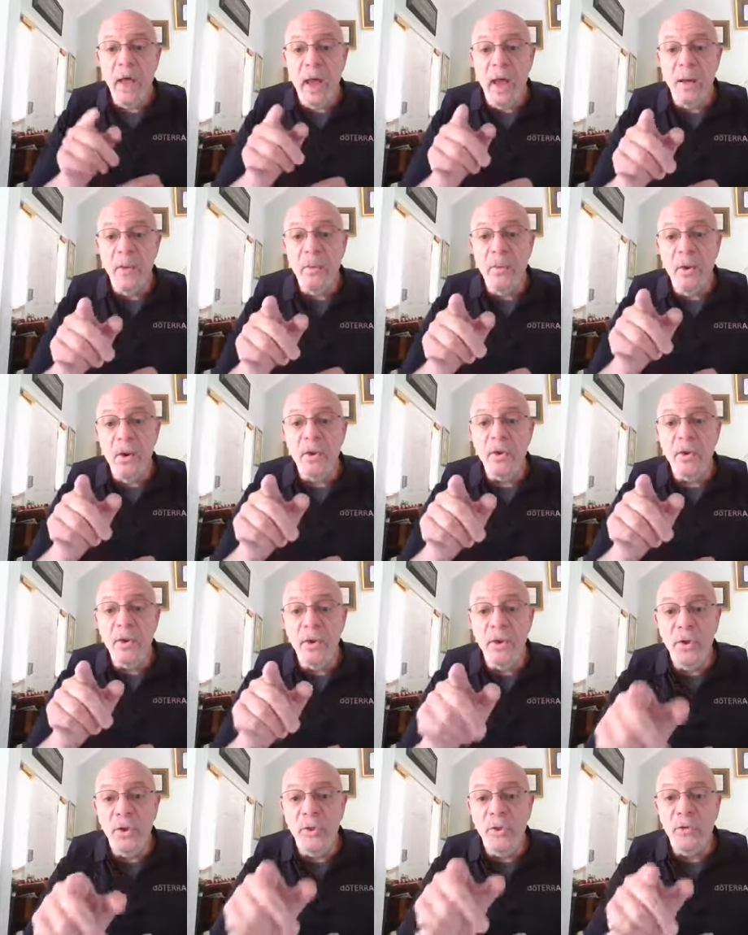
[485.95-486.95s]
I want
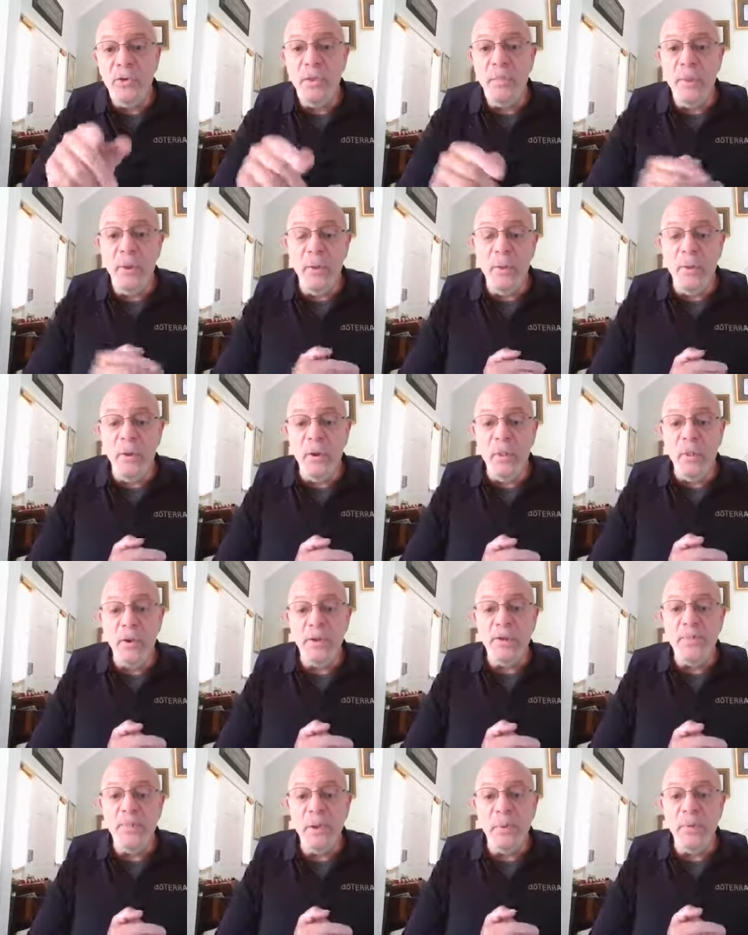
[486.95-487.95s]
you to be one of
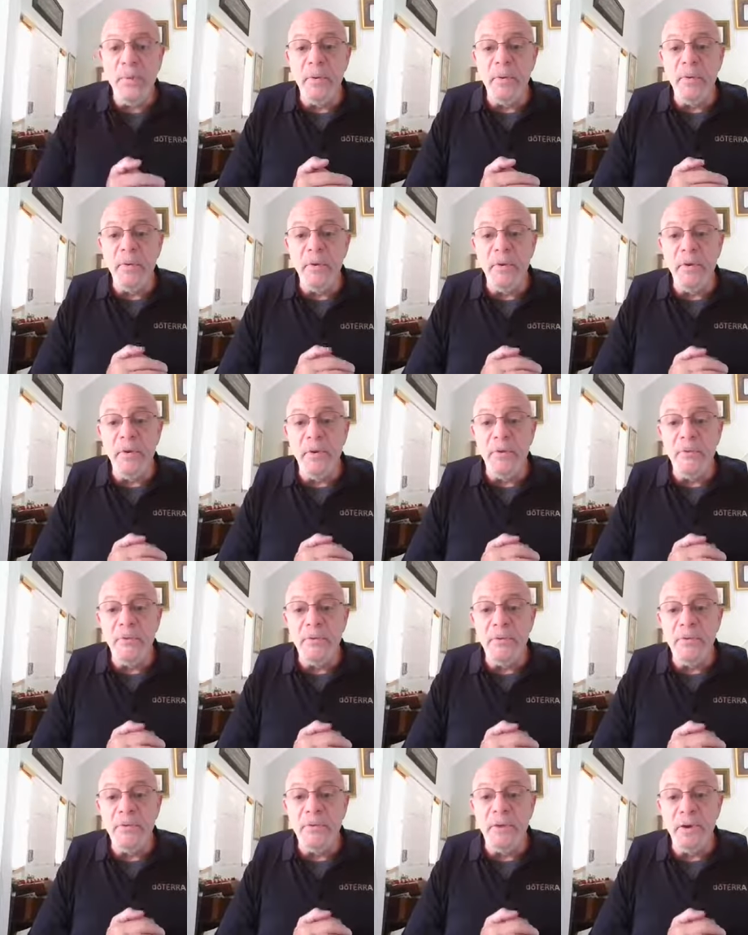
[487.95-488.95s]
those people in the near
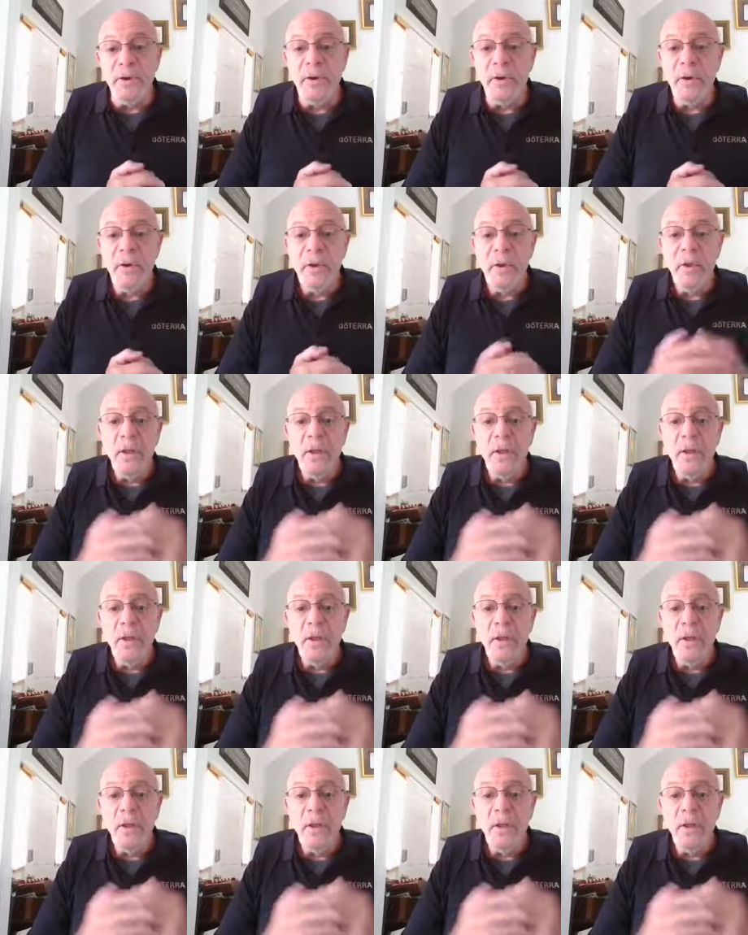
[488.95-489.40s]
future.